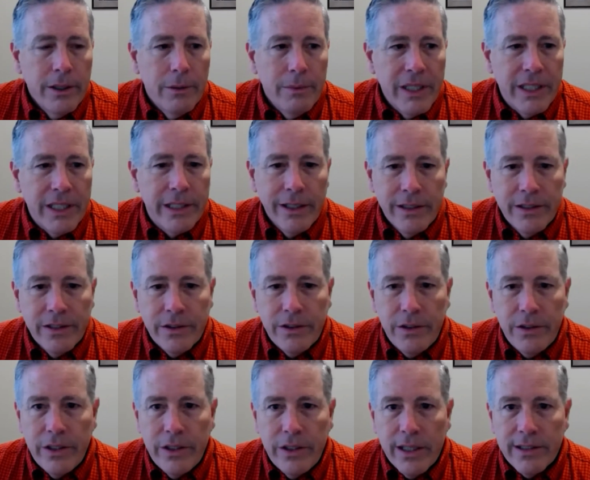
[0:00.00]
because
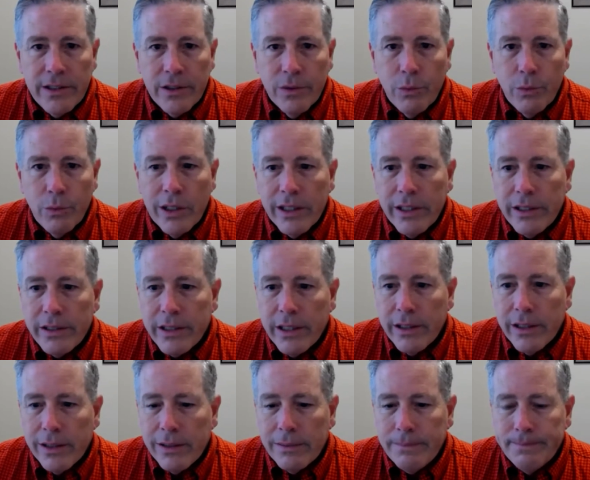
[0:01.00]
you guys are willing
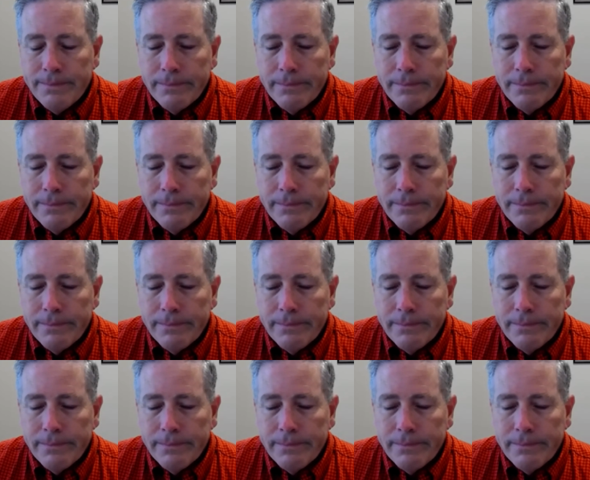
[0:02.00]
to